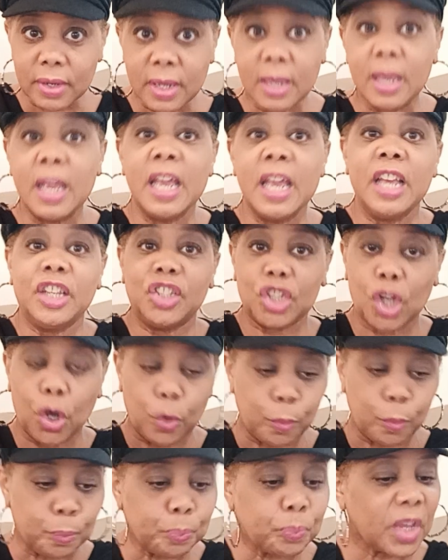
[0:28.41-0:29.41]
So
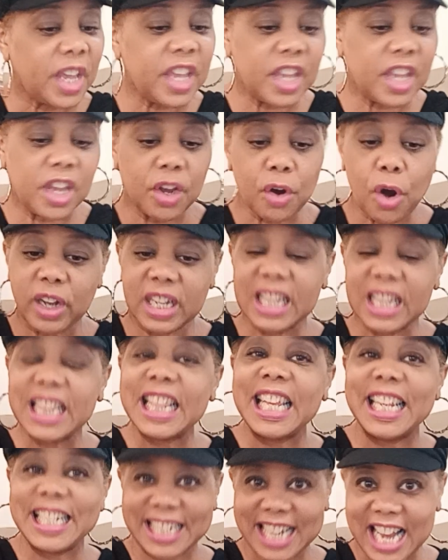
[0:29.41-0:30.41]
here are the things
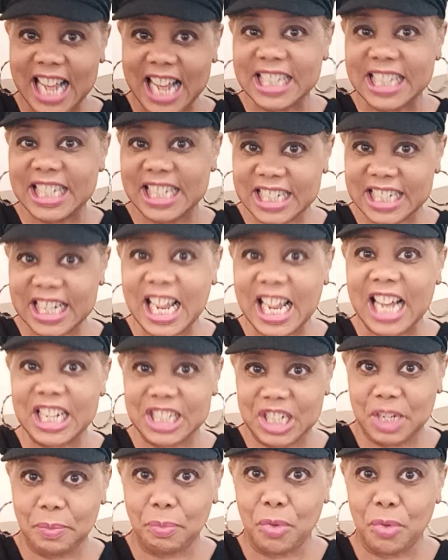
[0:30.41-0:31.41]
that I stocked up
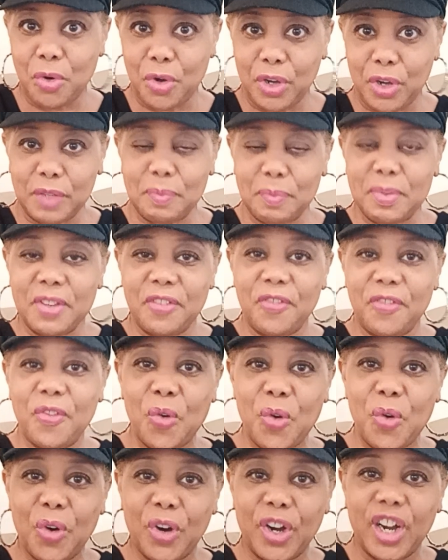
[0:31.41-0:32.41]
on
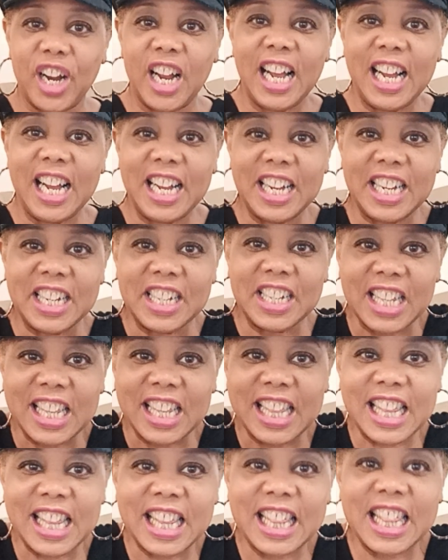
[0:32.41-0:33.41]
before
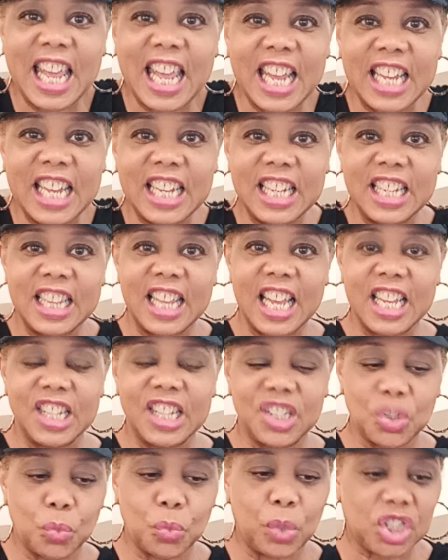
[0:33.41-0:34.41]
they
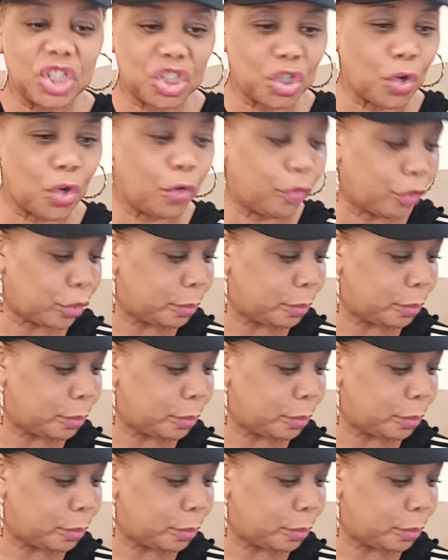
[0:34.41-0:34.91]
switched over.